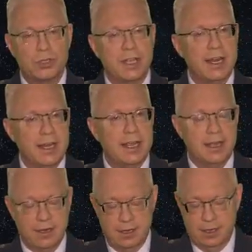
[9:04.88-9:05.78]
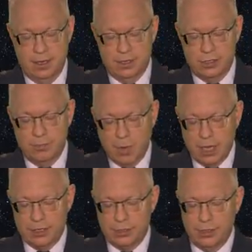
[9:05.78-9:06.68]
they need to
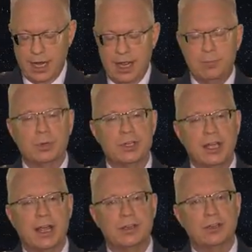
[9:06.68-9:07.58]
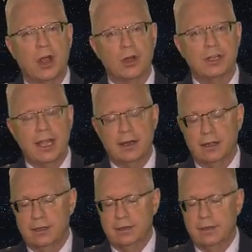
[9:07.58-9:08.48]
monitor and protect our
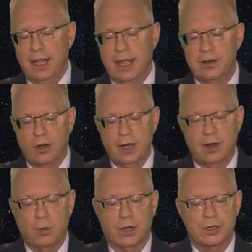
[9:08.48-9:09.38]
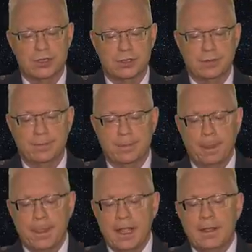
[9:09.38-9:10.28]
data and our networks.
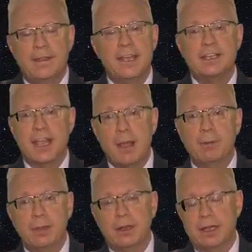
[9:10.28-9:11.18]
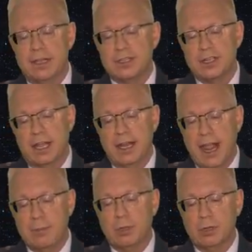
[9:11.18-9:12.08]
These capabilities
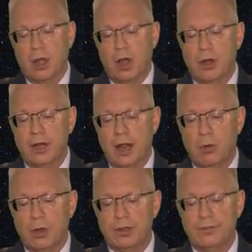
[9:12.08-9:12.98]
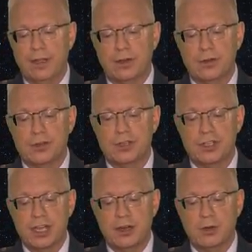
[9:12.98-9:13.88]
enable our network defenders to
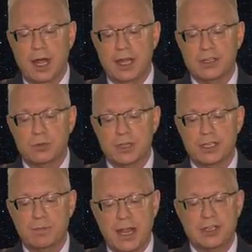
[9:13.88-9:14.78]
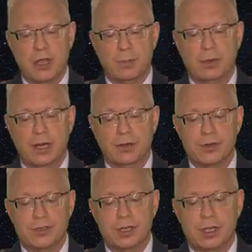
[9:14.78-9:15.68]
synchronize with space
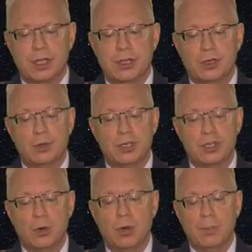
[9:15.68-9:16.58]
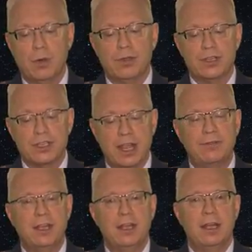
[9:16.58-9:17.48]
operators to ensure both the
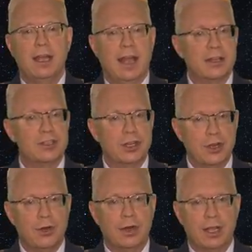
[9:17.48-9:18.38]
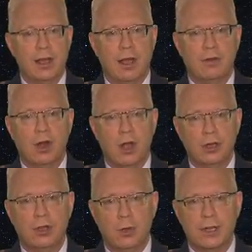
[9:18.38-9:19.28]
safety and security of our
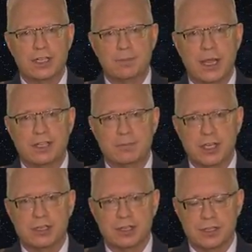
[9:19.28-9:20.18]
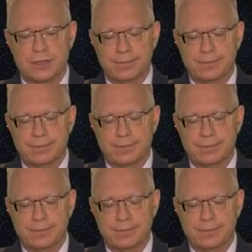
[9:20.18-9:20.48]
ongoing space missions.